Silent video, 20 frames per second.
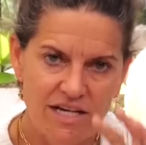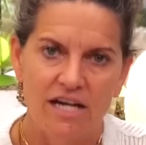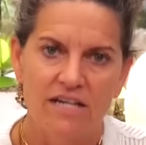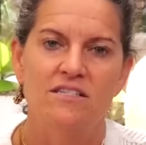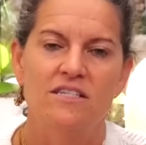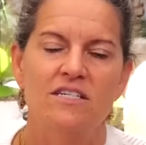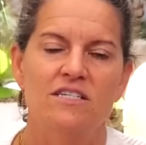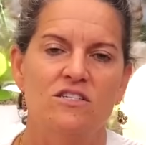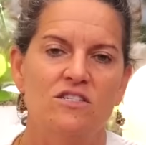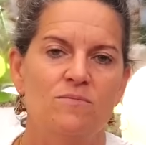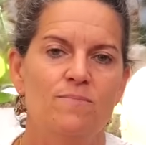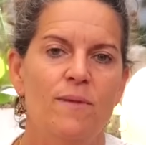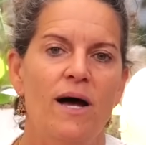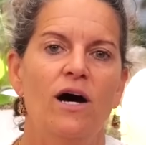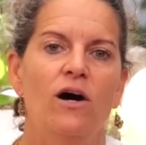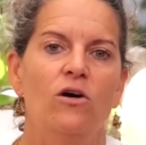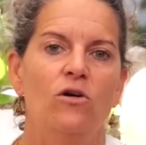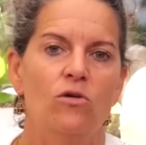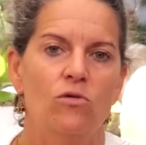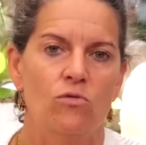doesn't
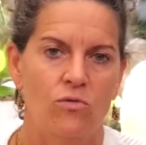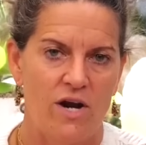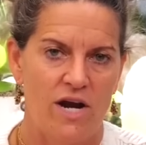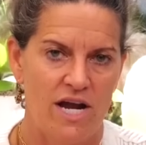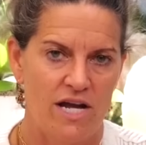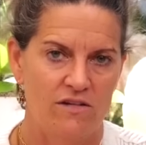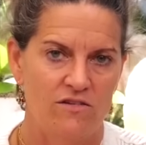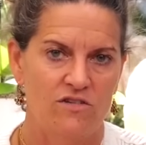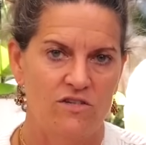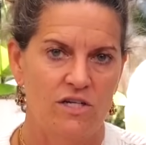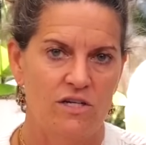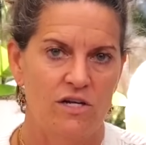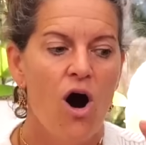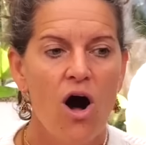smell rancid.